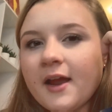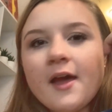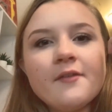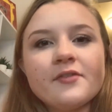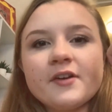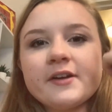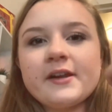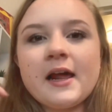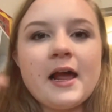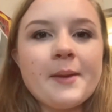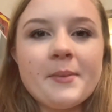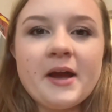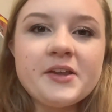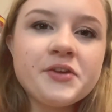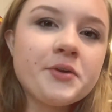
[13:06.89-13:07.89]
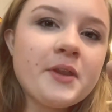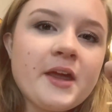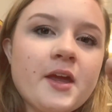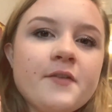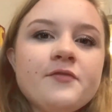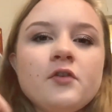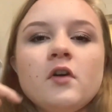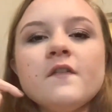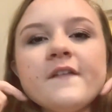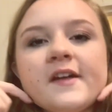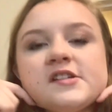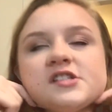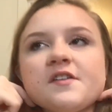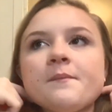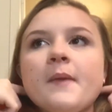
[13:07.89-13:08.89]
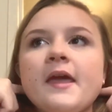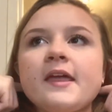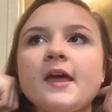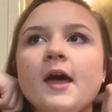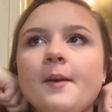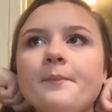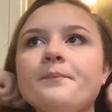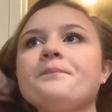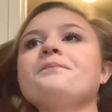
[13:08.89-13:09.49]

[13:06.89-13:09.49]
every time I do like a full face of makeup